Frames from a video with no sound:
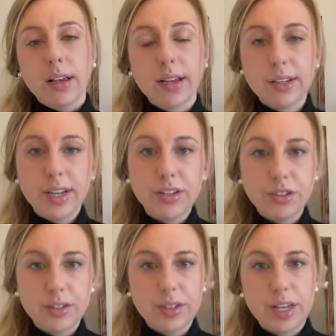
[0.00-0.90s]

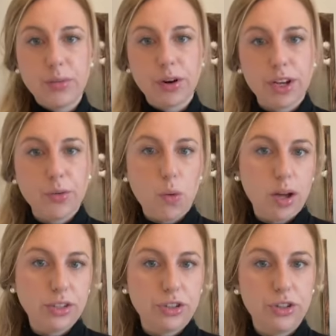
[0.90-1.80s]
contingency where you
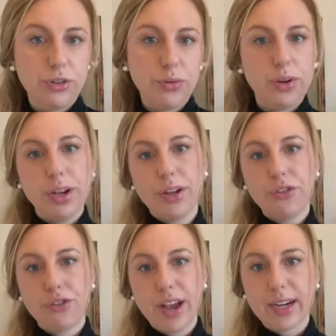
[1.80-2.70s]
want to
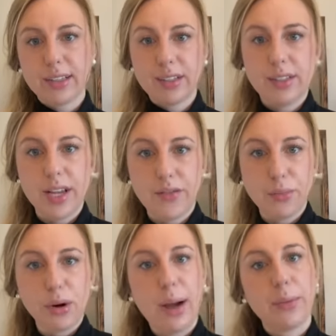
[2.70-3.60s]
check to see if the
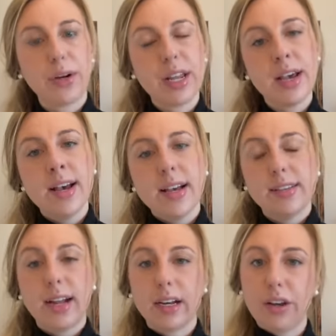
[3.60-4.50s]
property
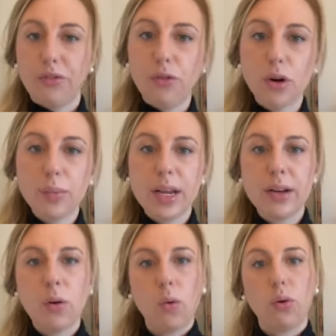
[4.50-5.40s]
is not
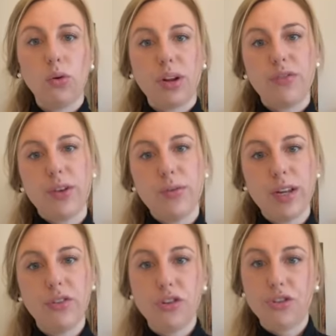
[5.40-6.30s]
conforming, or if you
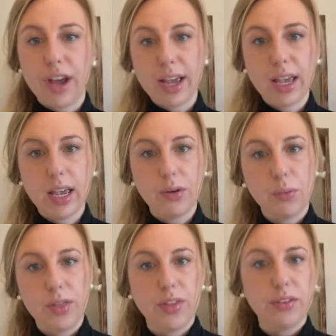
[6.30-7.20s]
need to check in
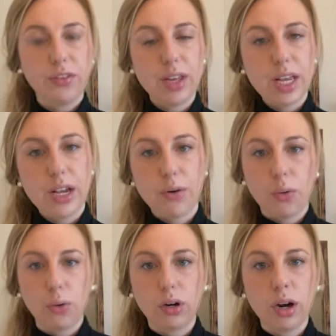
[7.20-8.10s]
with the city
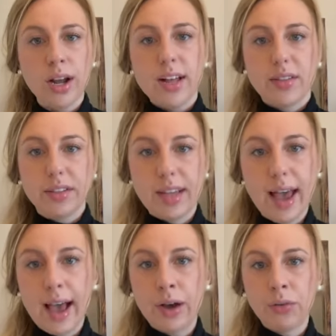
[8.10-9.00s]
or the
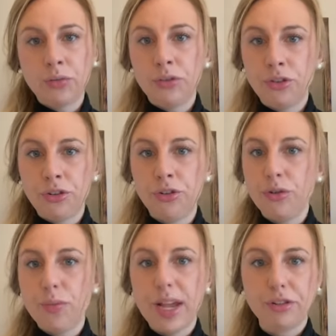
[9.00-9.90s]
town
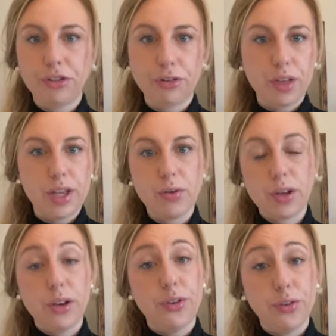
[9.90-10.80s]
to make sure that you
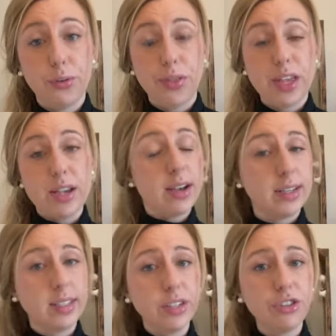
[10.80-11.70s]
can do the
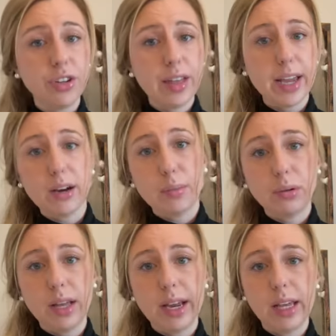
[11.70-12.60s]
addition that you're
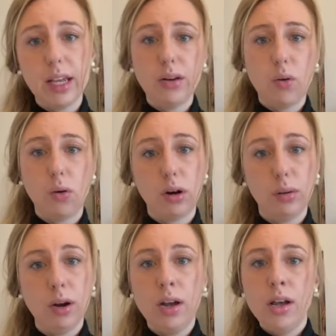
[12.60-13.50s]
planning
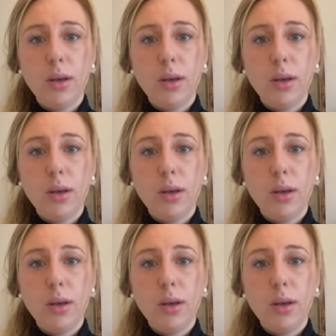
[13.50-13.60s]
or